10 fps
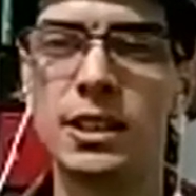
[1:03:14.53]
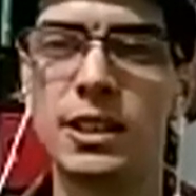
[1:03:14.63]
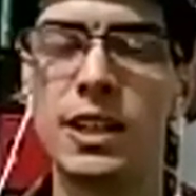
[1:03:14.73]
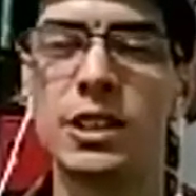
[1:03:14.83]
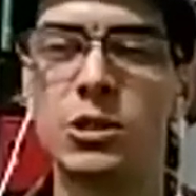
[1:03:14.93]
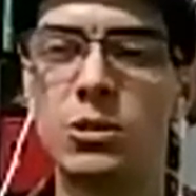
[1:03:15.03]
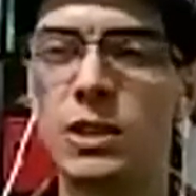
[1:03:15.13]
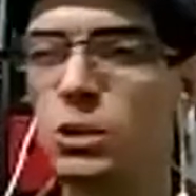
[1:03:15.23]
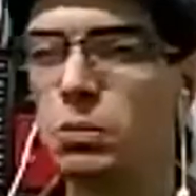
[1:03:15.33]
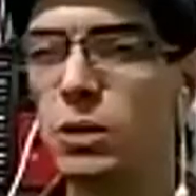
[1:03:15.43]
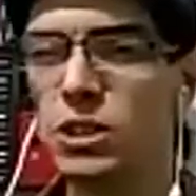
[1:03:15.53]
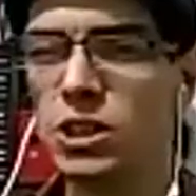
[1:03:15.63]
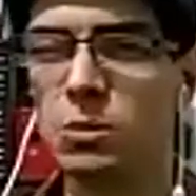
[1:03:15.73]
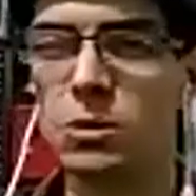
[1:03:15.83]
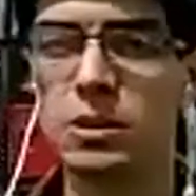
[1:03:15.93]
as soon as
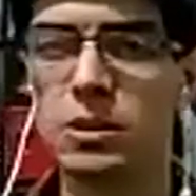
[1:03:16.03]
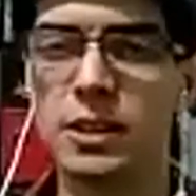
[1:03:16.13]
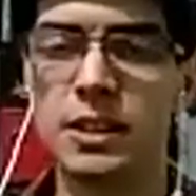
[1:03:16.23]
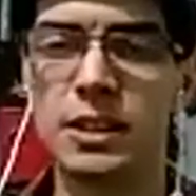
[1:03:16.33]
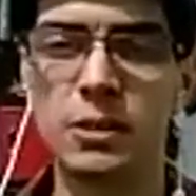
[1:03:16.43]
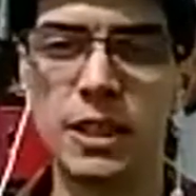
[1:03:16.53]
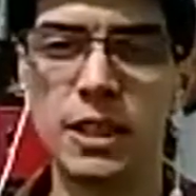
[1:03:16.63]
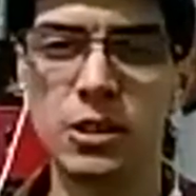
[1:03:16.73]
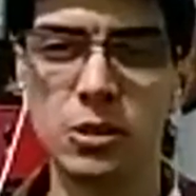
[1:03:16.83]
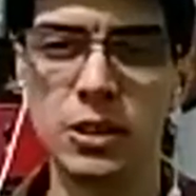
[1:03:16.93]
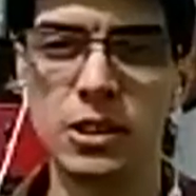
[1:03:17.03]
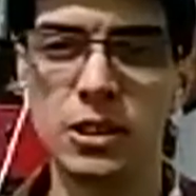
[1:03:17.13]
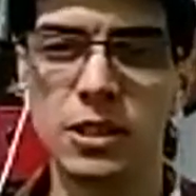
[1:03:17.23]
possible. We can do it.